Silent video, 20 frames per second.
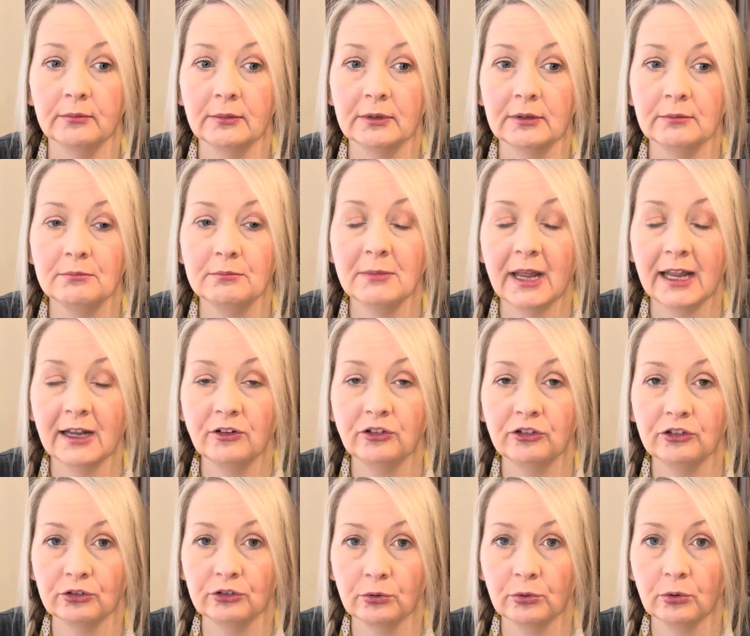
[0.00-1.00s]
make
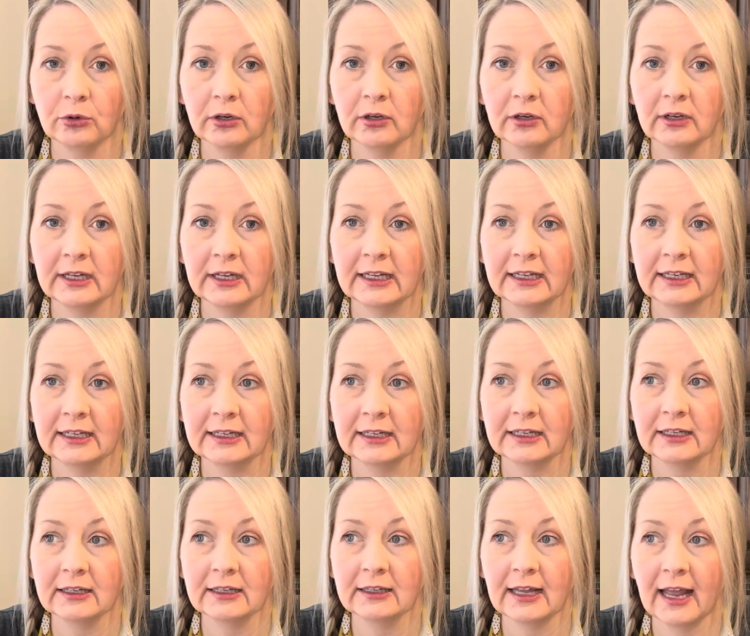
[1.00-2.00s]
sure it
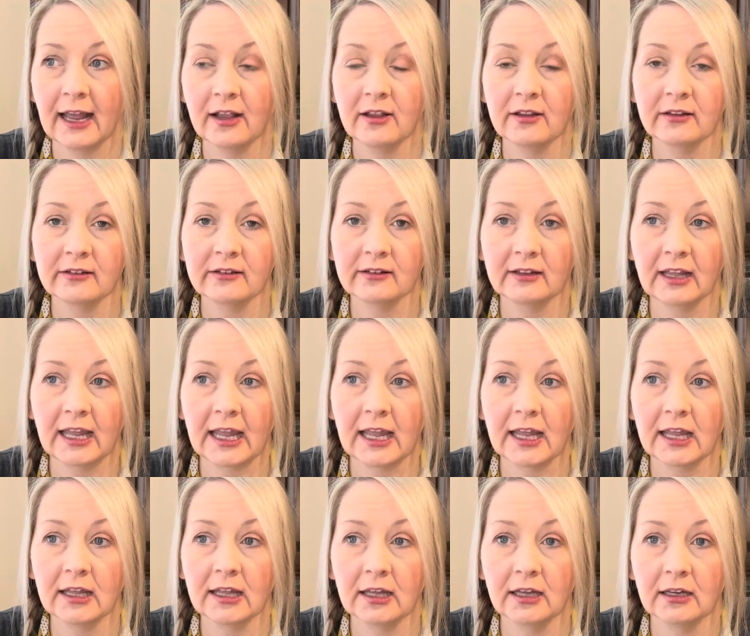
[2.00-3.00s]
has
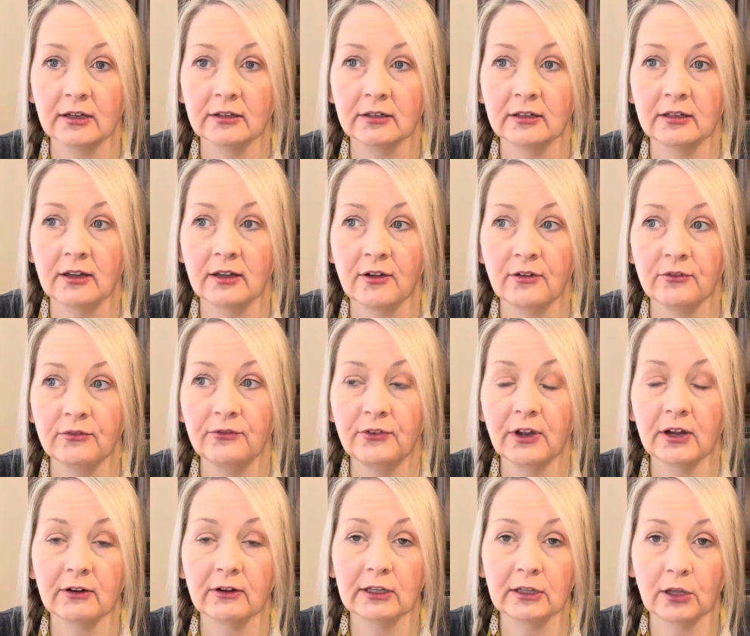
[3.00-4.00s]
a
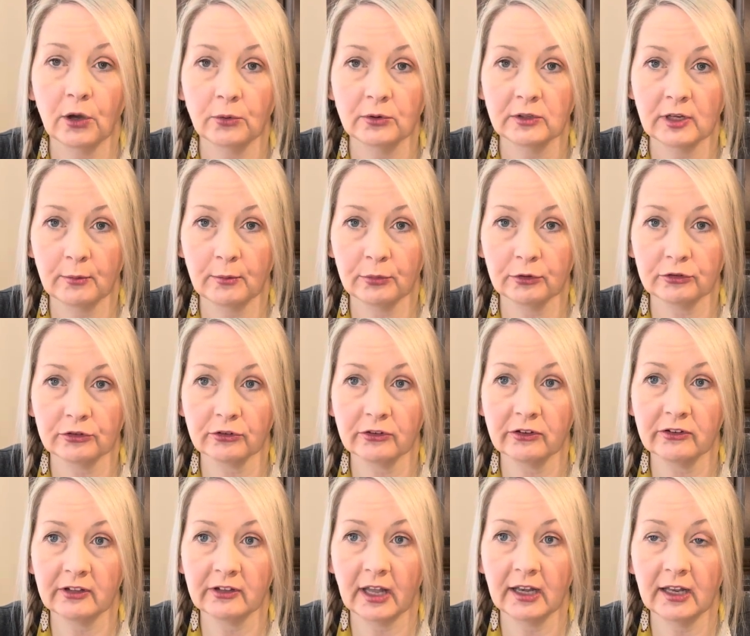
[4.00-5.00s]
very low temperature
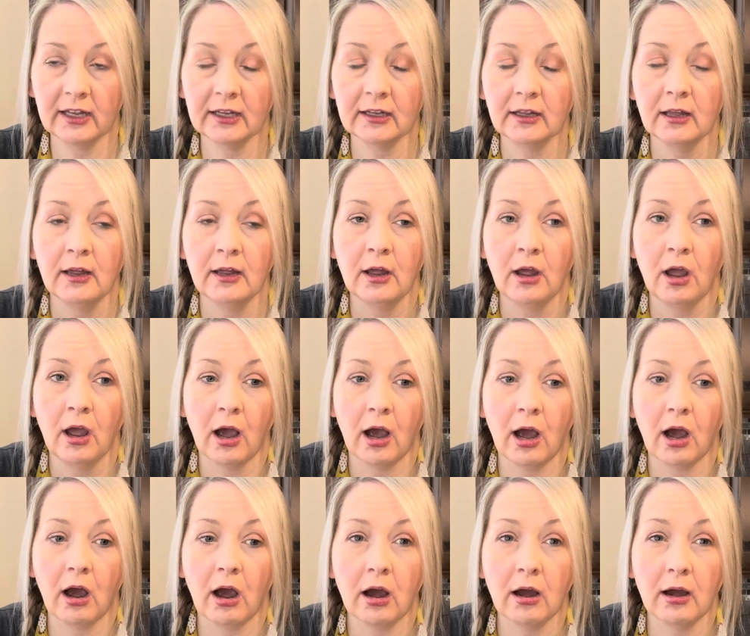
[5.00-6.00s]
setting.
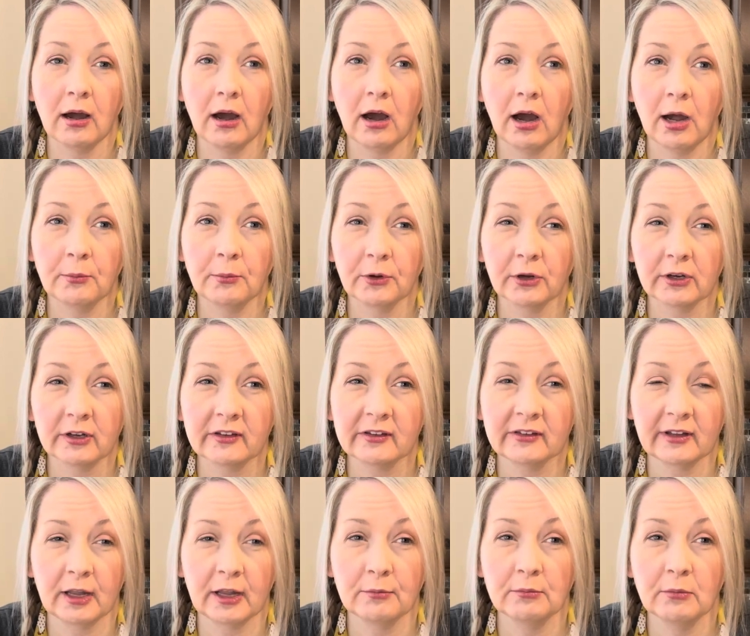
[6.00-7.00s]
I'm gonna
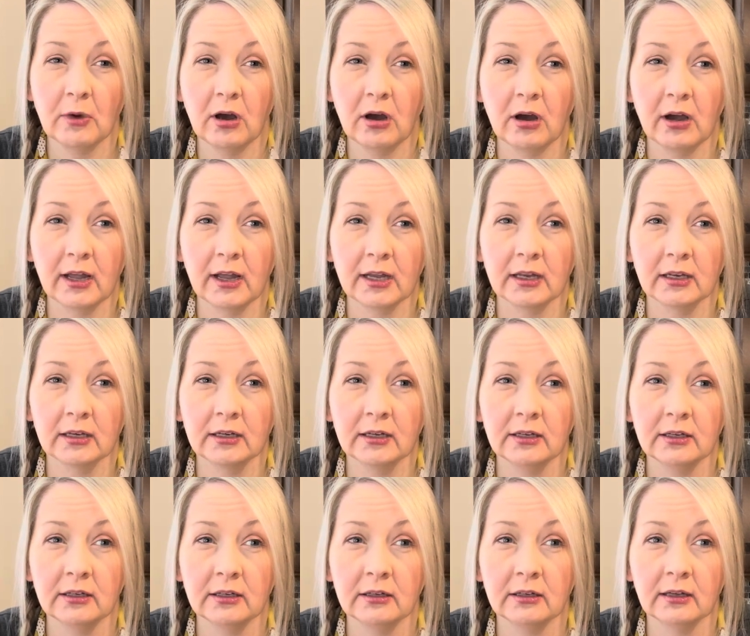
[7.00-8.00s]
say mine,
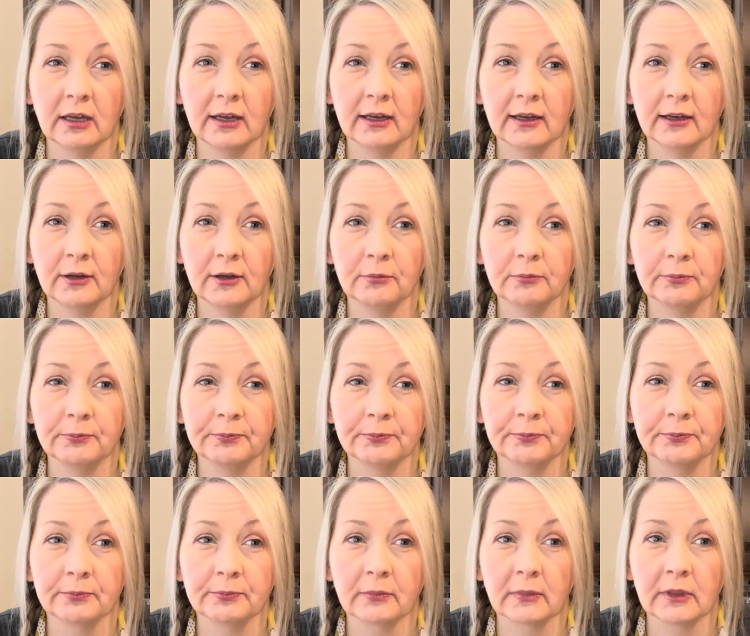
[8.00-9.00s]

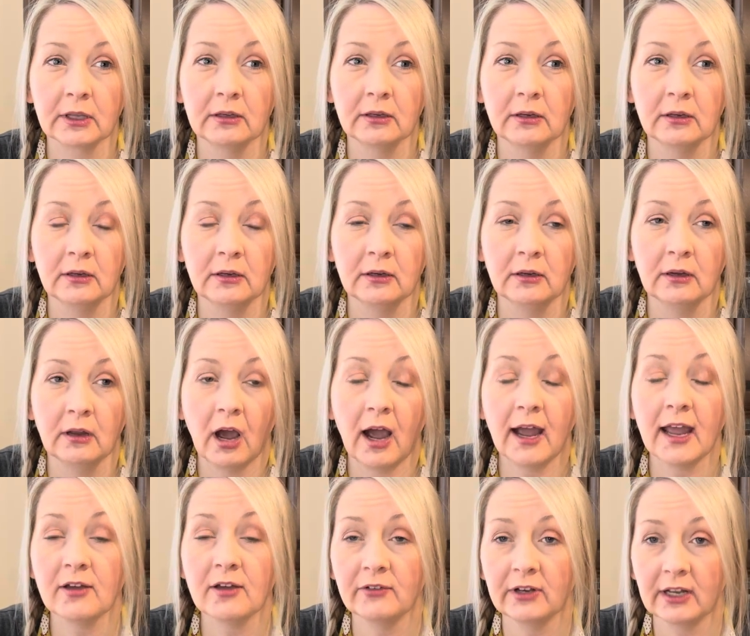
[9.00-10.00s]
I
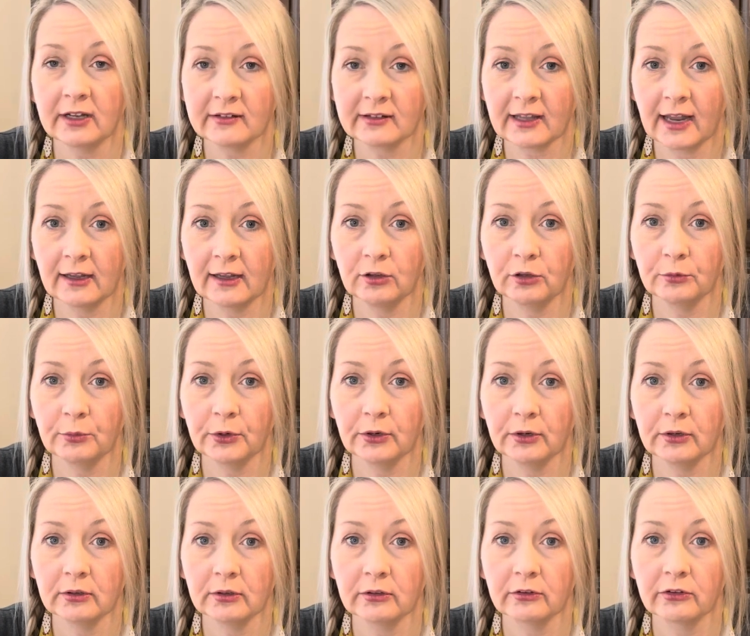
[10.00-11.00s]
have an Excalibur,
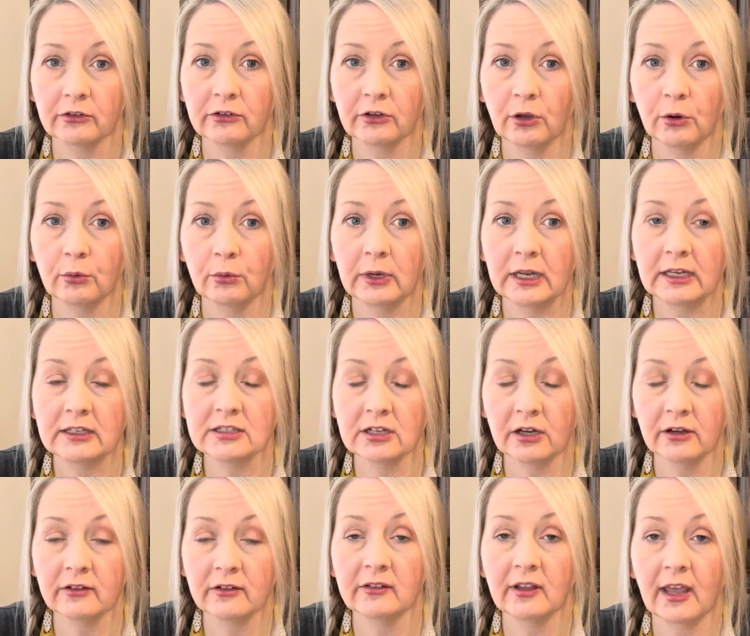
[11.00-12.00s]
so it
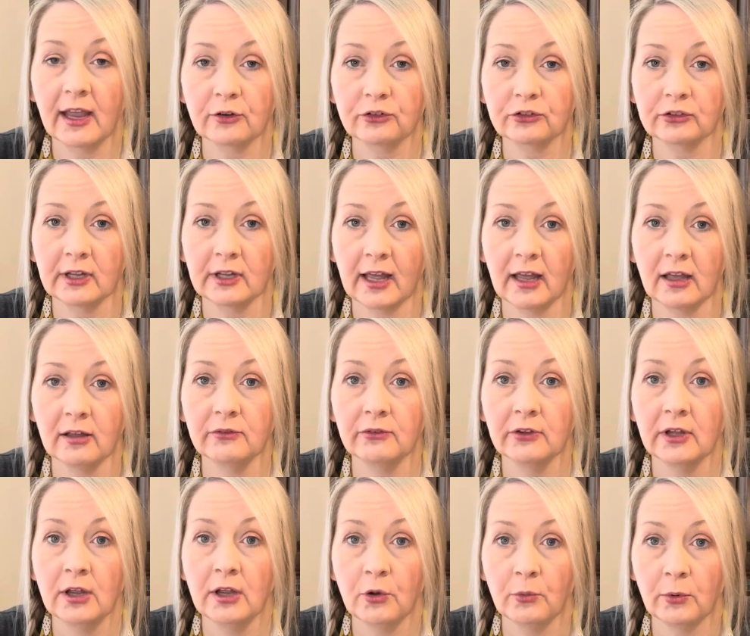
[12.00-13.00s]
does actually have
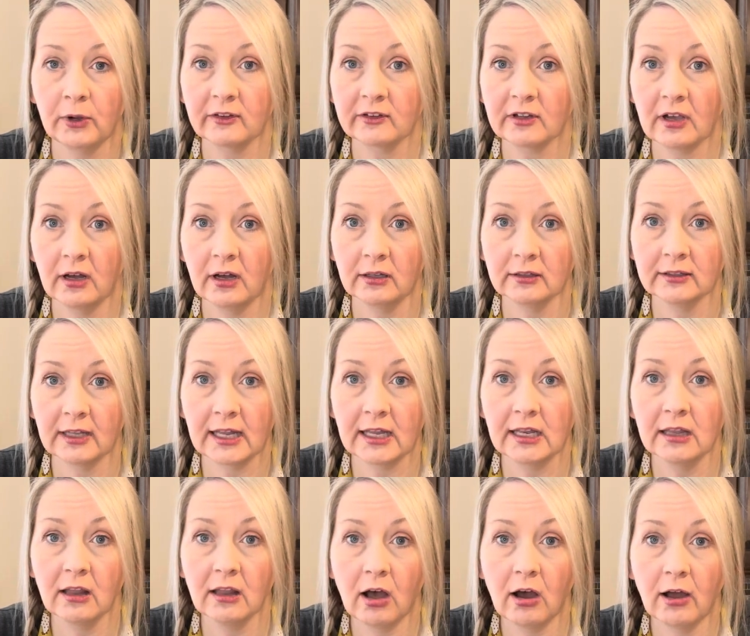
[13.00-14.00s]
what's called a
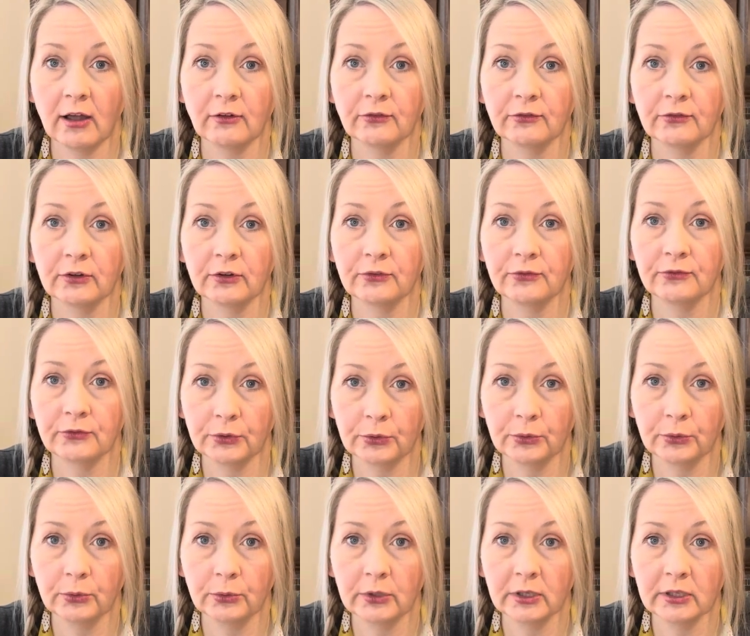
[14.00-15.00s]
live
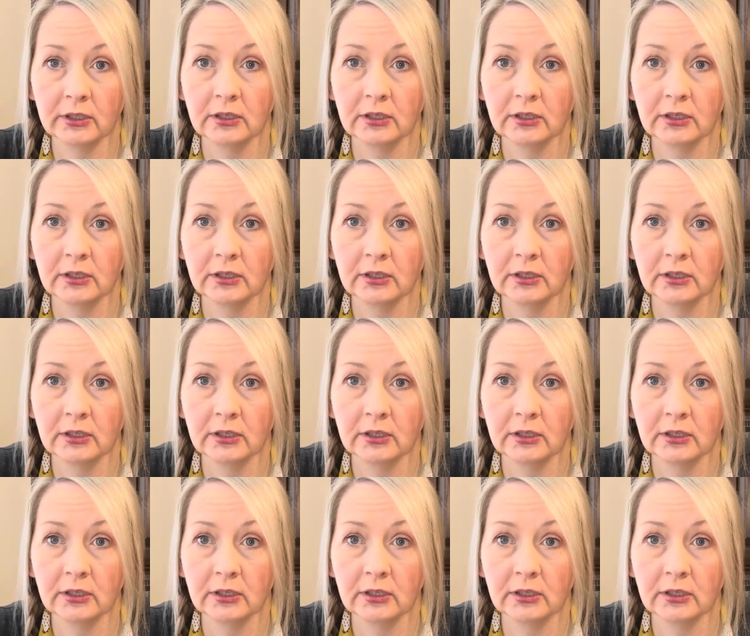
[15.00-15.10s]
food